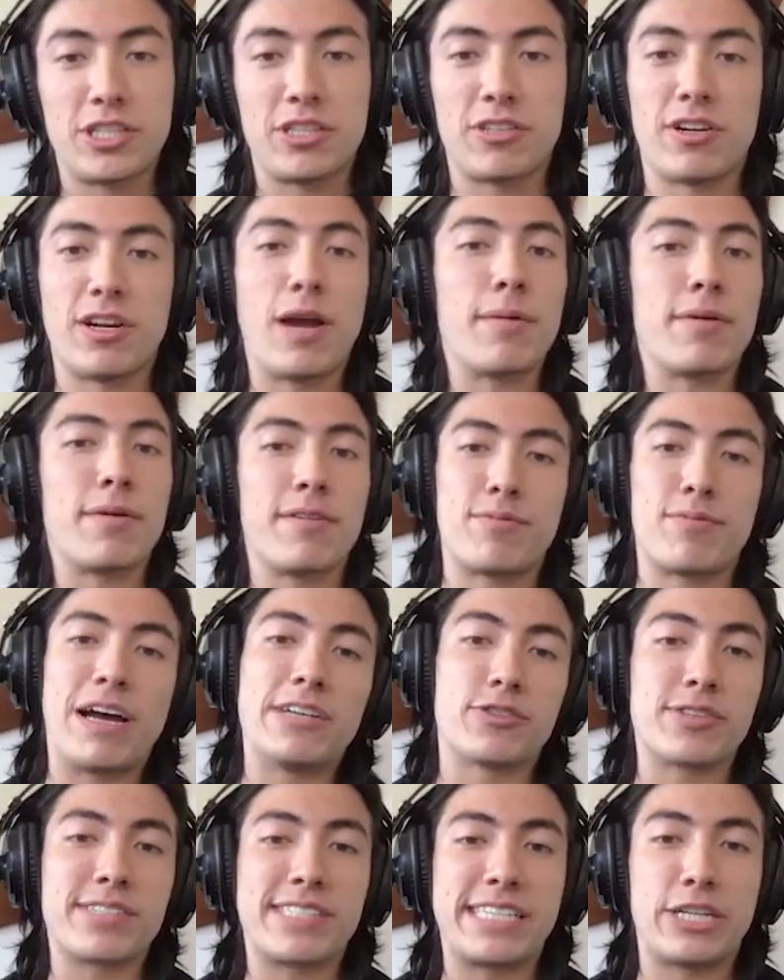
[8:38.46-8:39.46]
are a number of
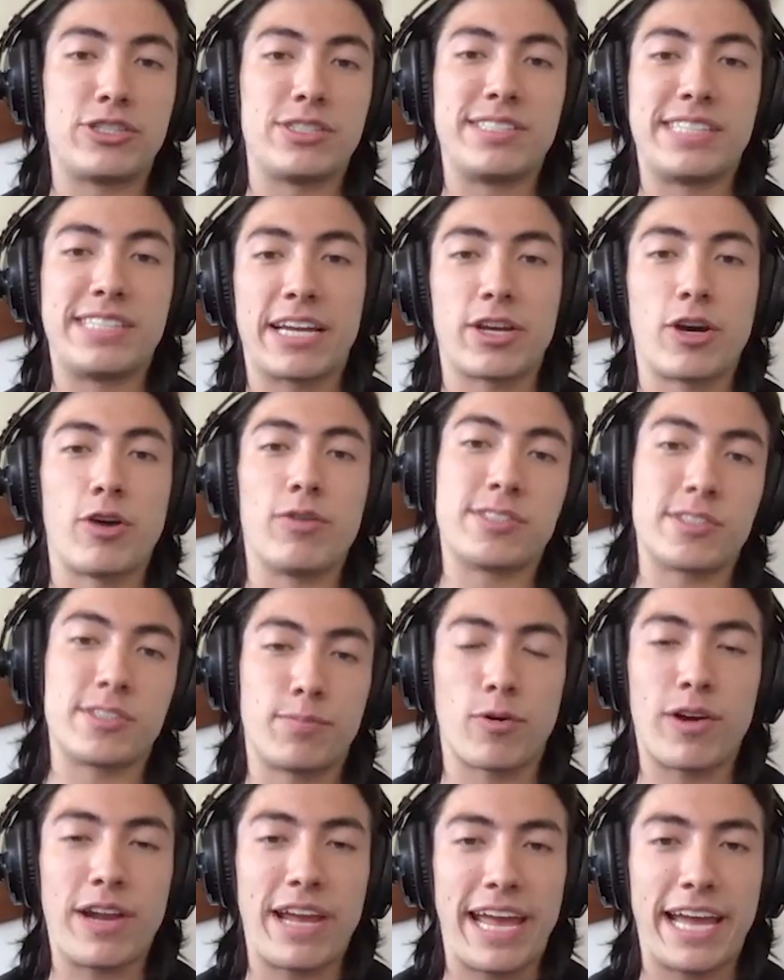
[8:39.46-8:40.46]
browser extensions that go and
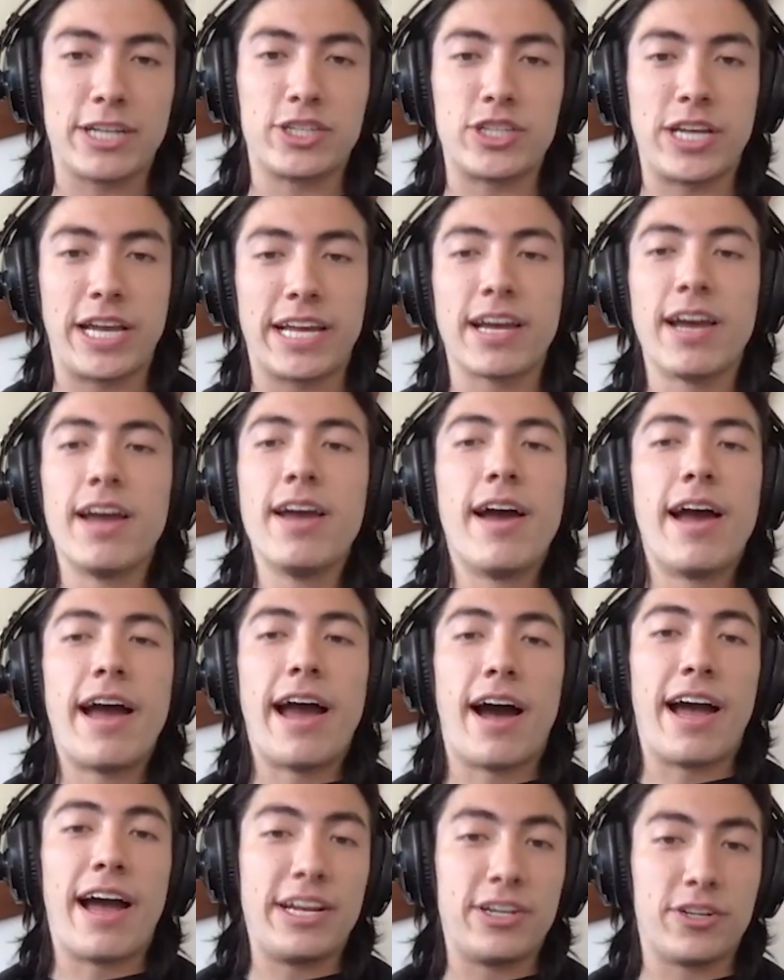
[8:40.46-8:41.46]
support Handshake
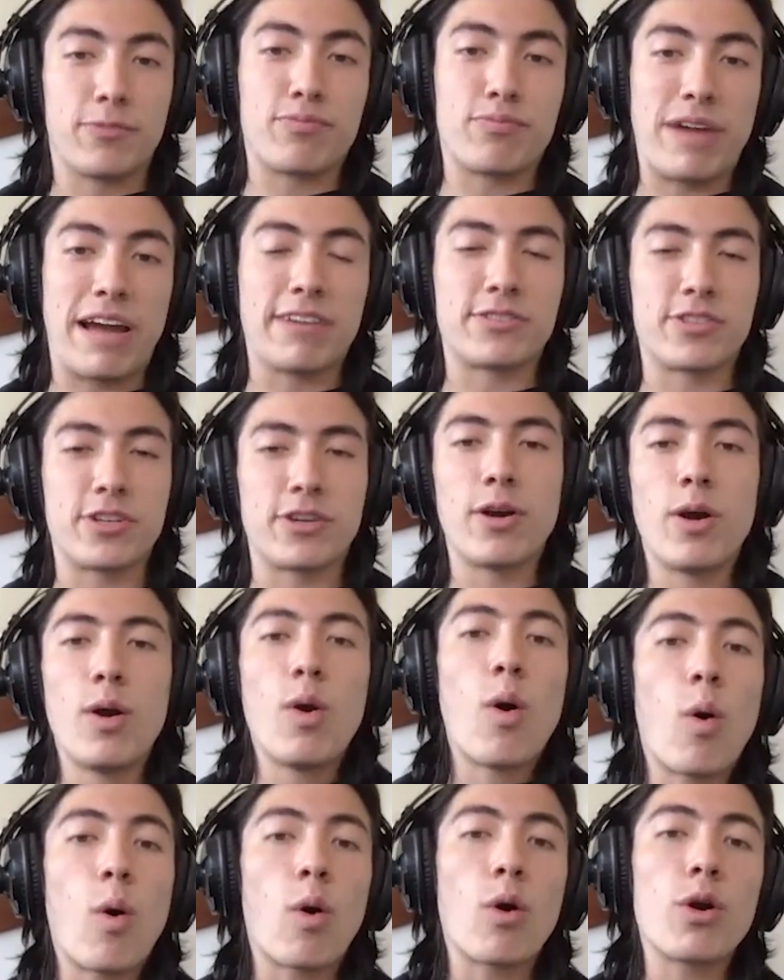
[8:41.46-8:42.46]
in your browser,
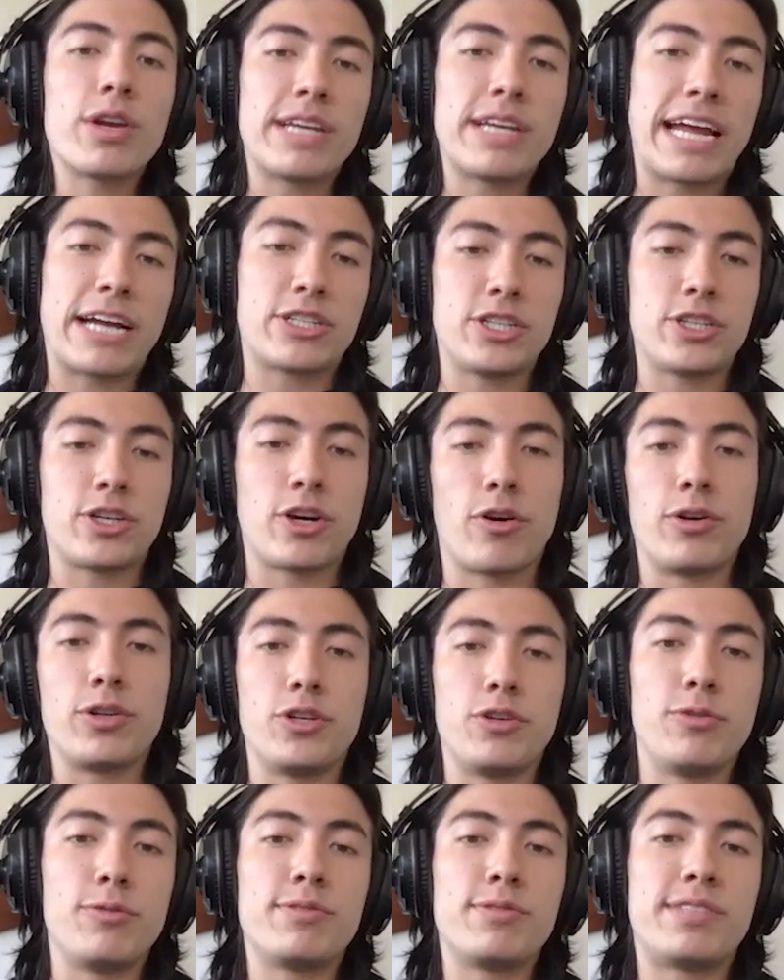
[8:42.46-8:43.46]
or you can actually go and
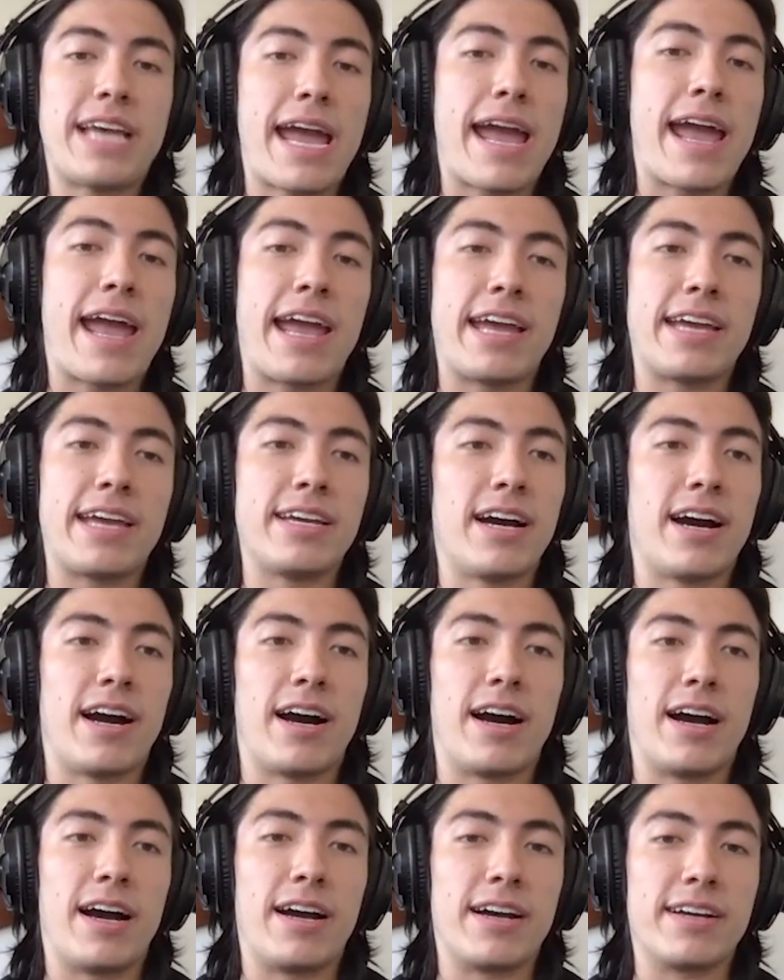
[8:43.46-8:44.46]
use a
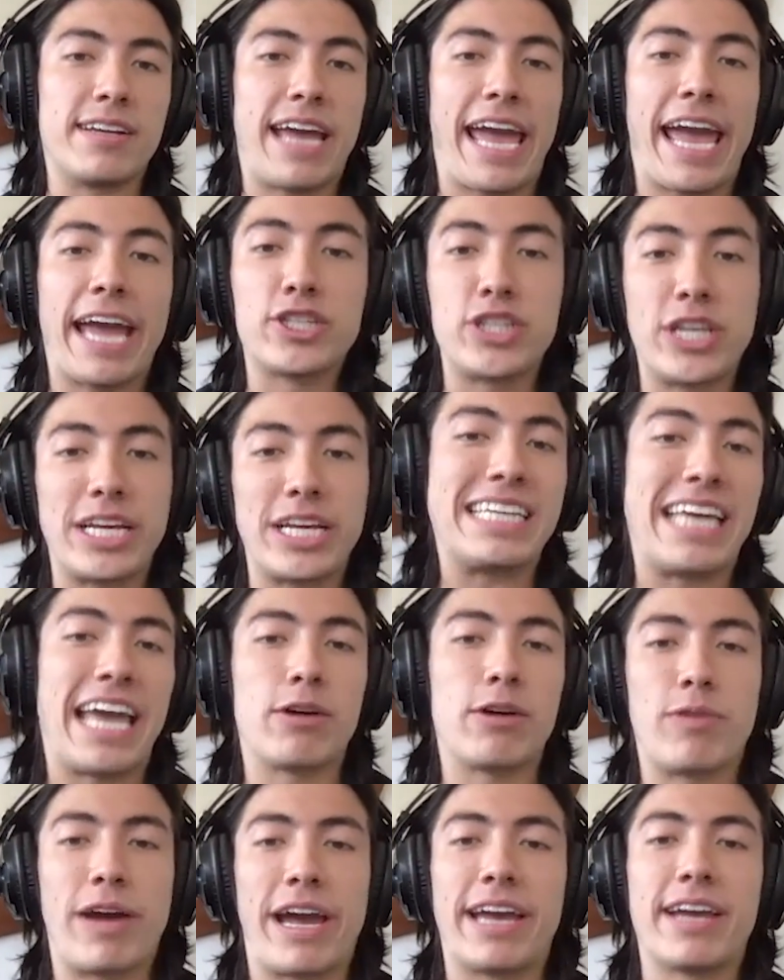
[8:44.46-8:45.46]
Handshake
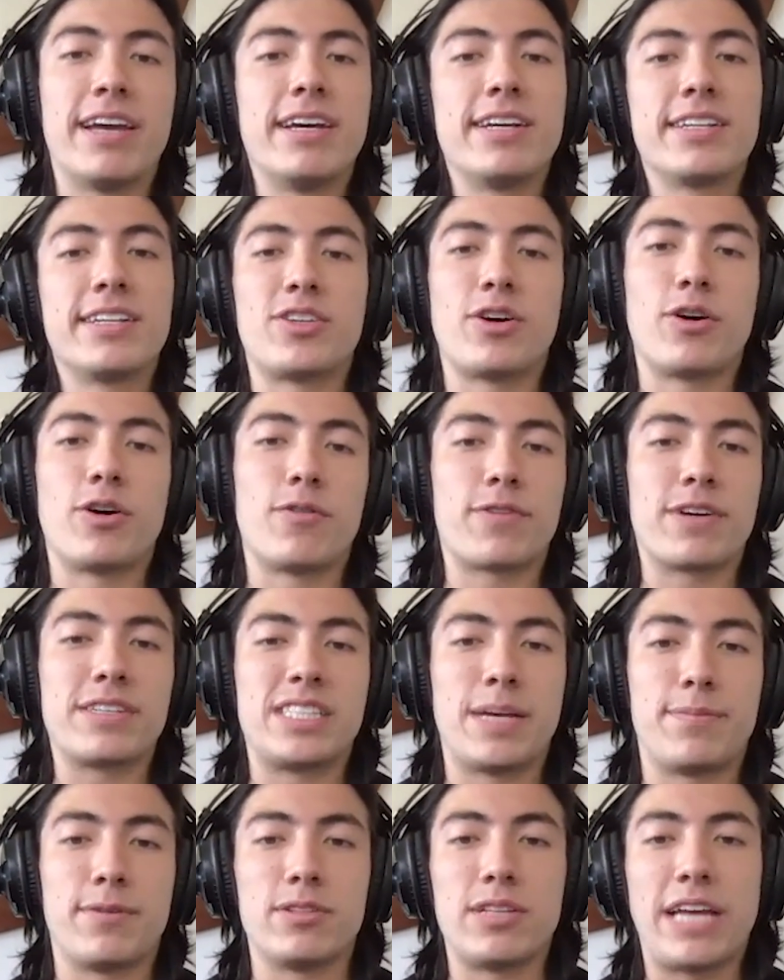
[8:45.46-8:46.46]
gateway. So for
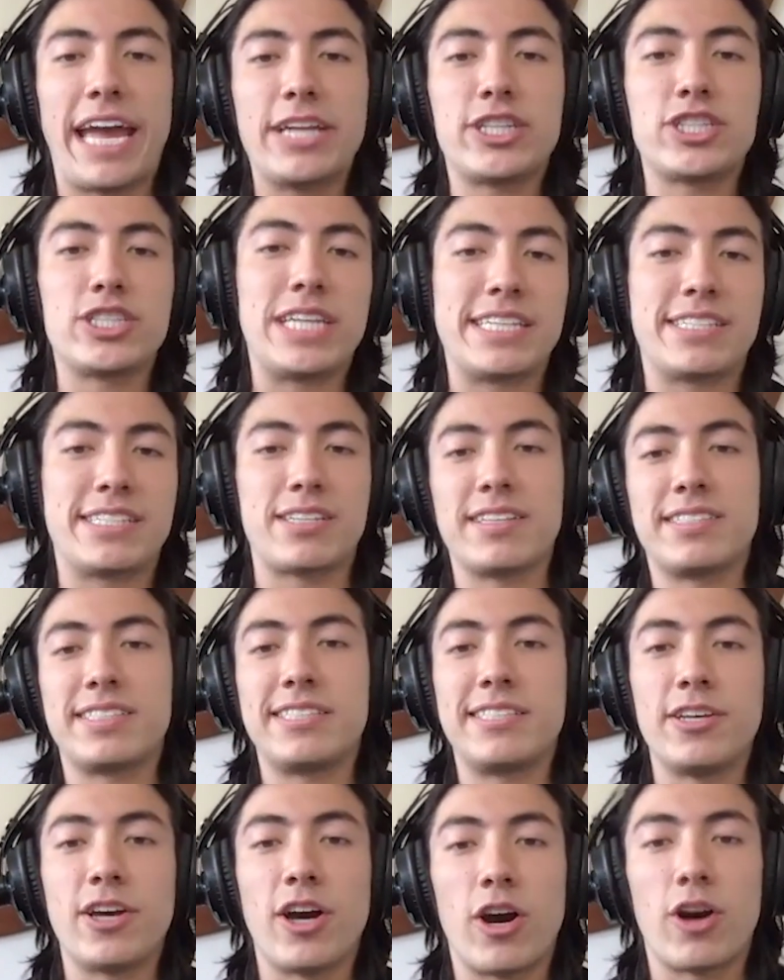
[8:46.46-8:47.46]
example,
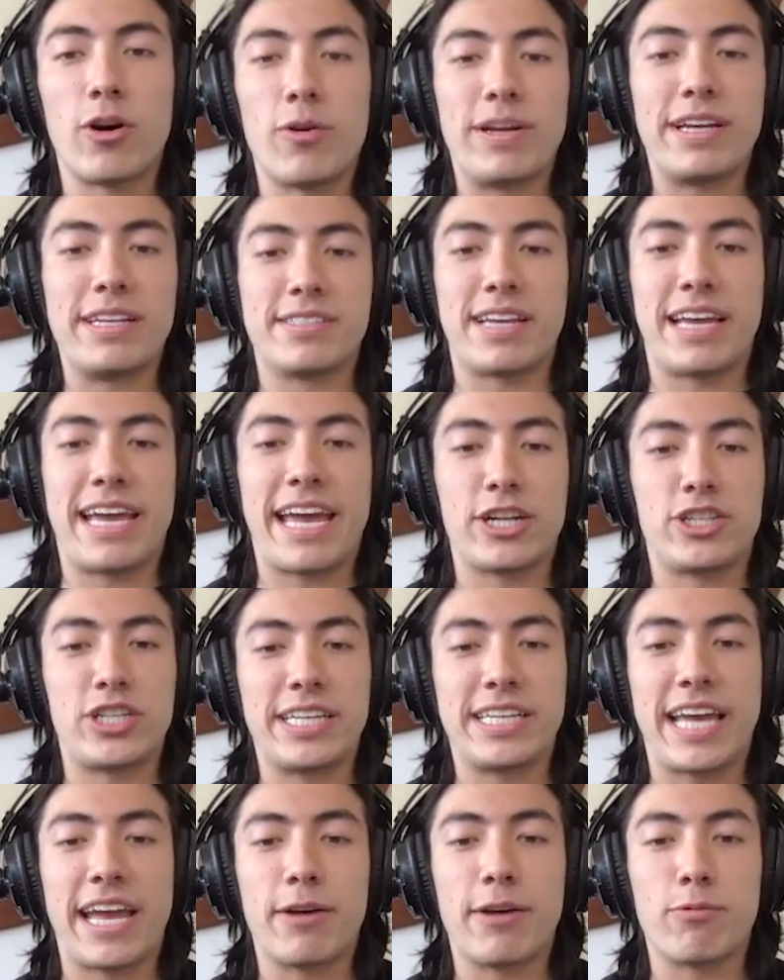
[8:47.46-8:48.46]
hns.to is a
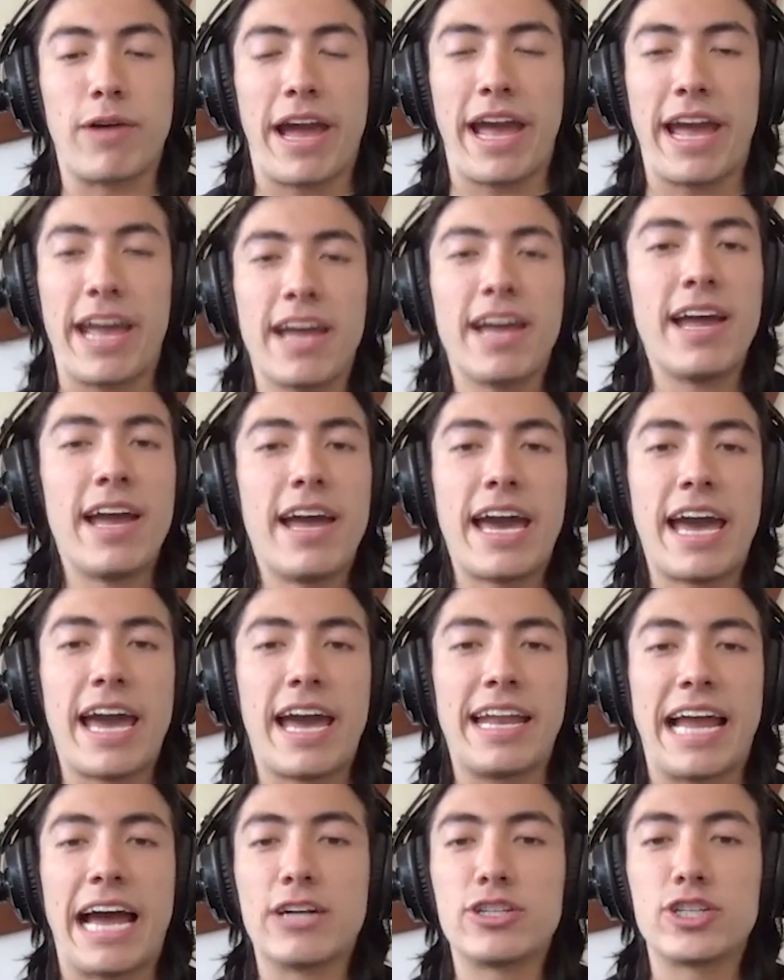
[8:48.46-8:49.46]
Handshake gateway,
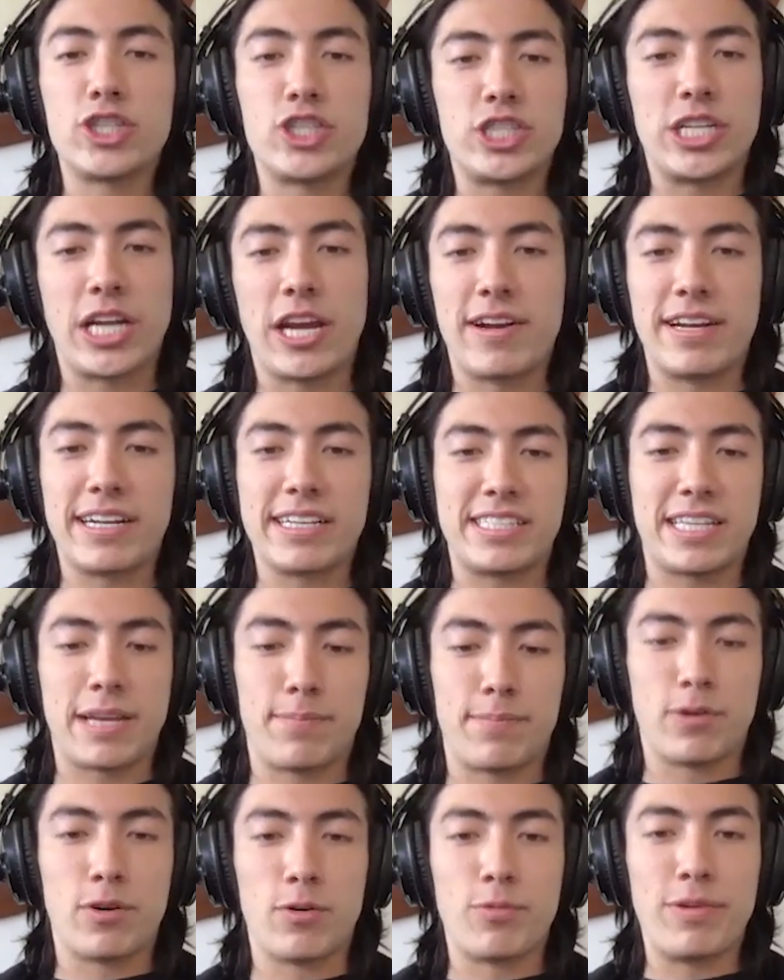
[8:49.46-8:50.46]
and I'll just share an
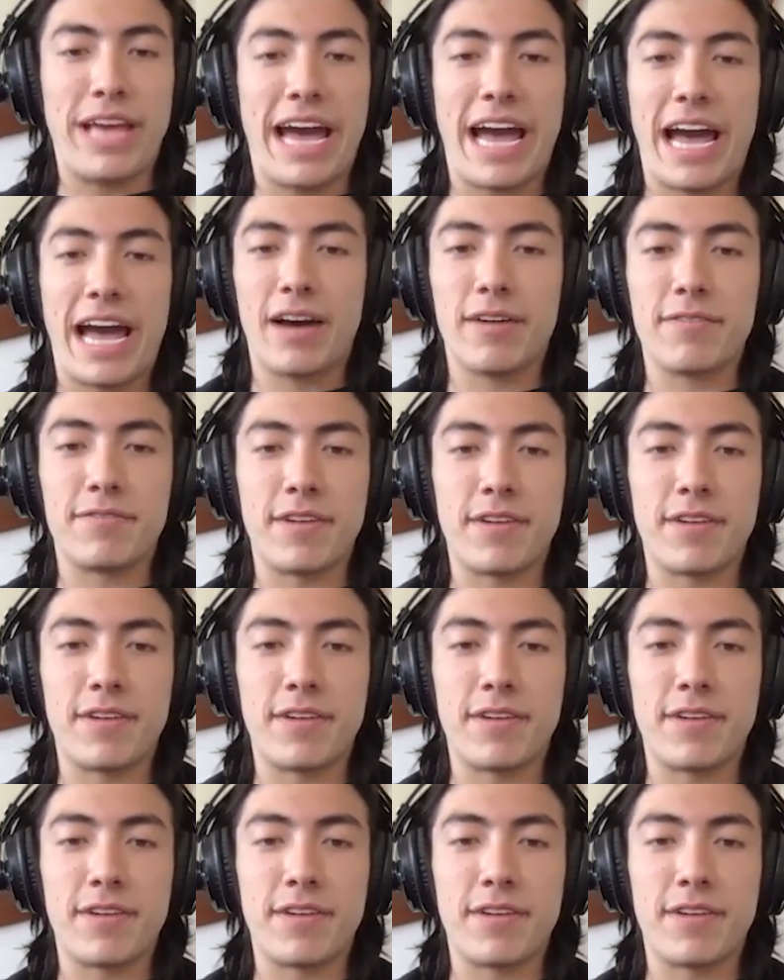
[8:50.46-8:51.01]
example. We have